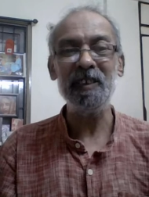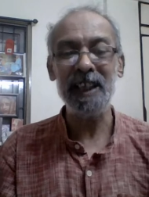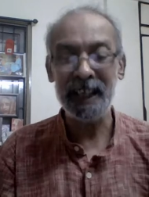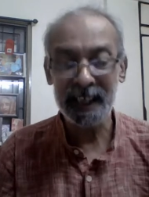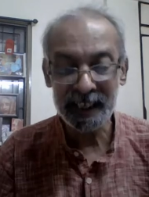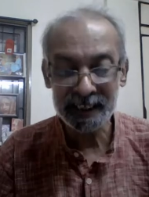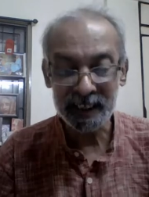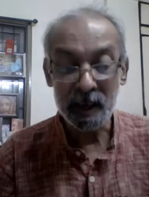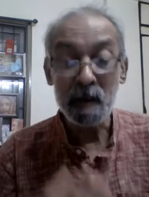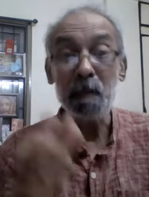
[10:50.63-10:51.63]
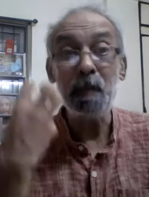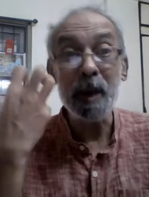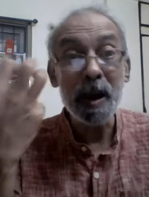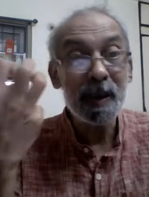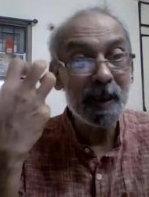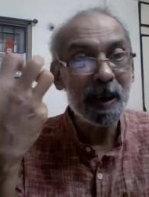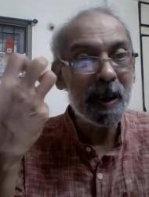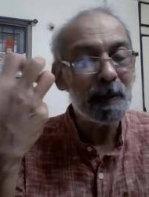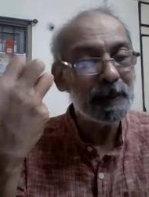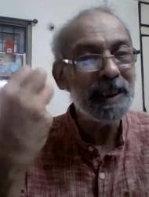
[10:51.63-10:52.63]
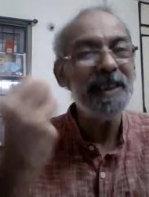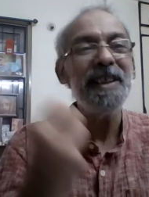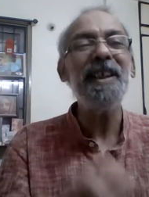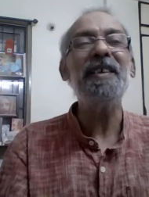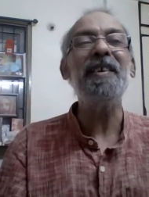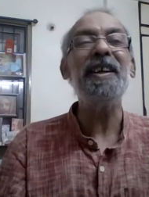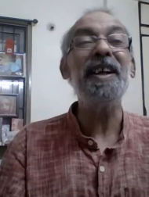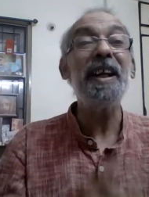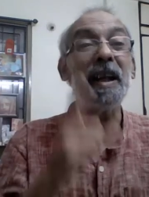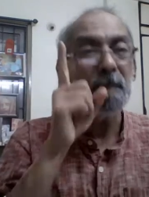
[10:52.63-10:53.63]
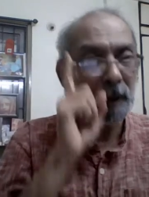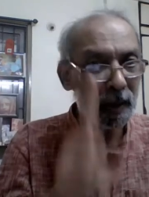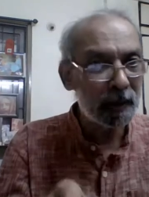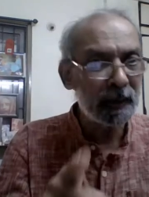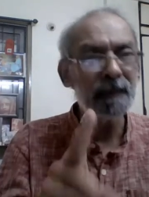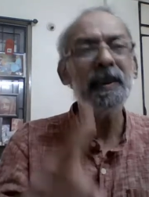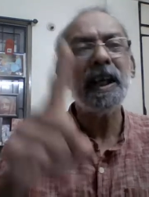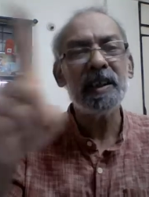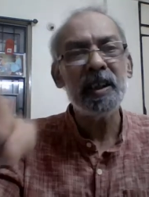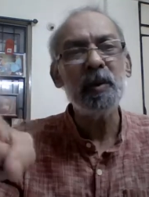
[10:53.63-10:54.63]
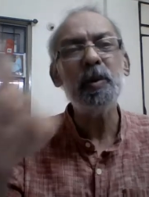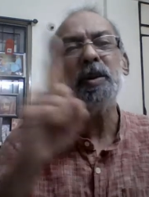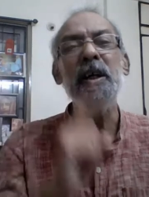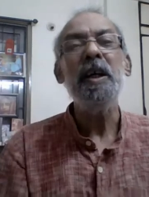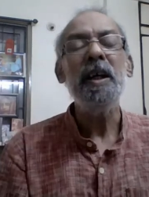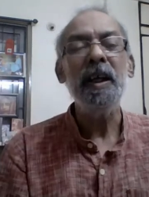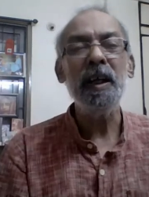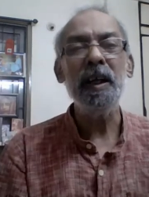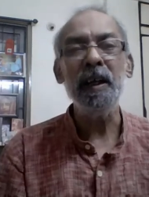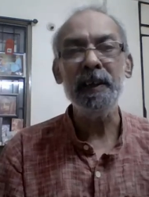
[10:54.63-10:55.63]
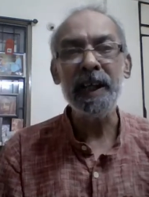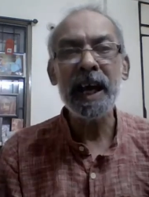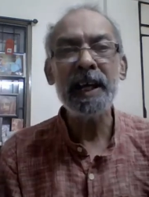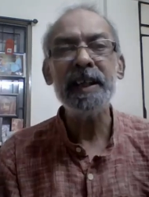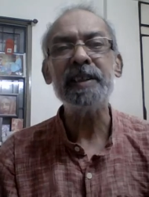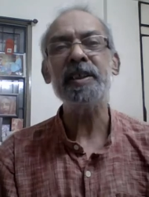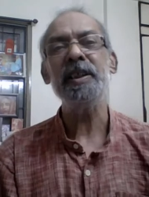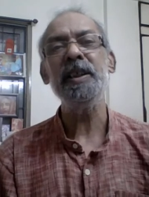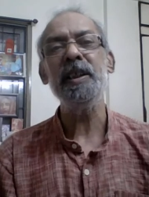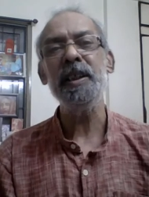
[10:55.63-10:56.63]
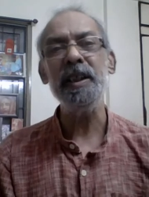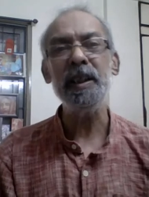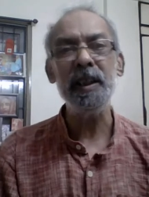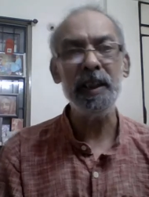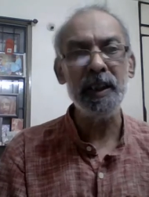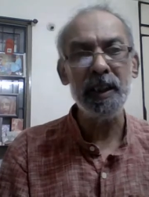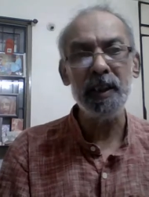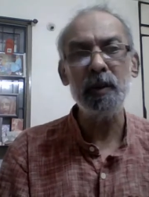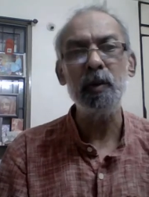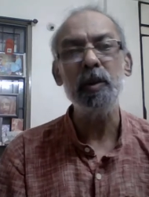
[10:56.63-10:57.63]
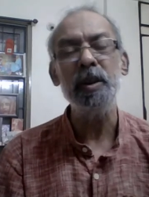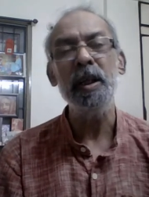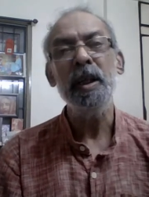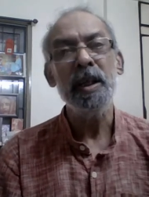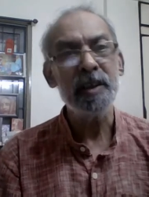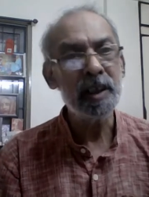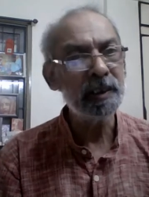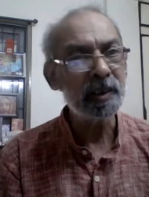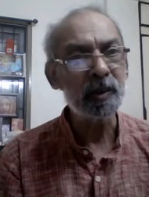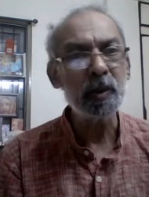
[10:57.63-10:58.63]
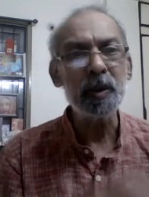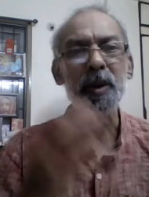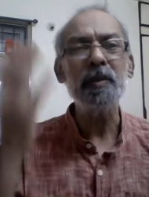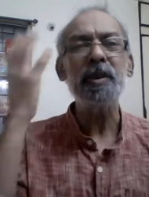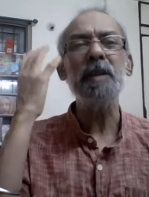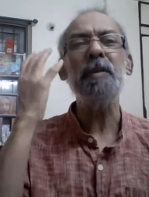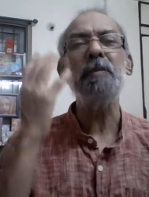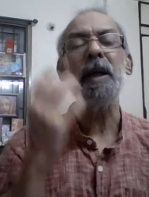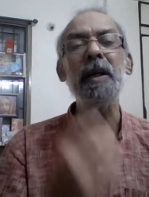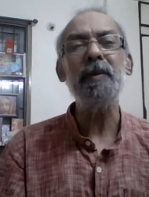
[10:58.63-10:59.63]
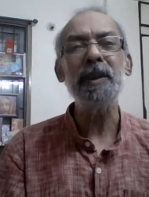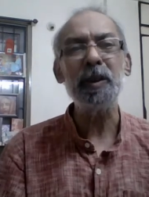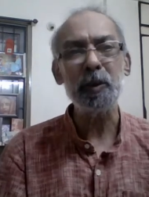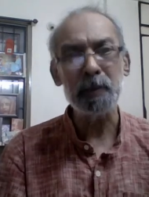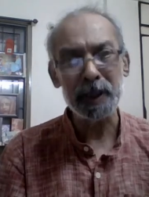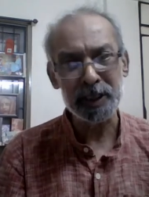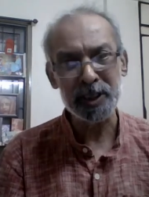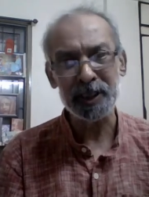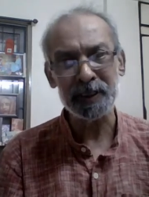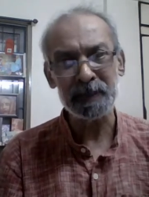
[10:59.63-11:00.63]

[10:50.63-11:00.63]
That Maka Ami he had retained, and because of that he could narrate, he could tell the story of Srimad Bhagavata to Parikshit.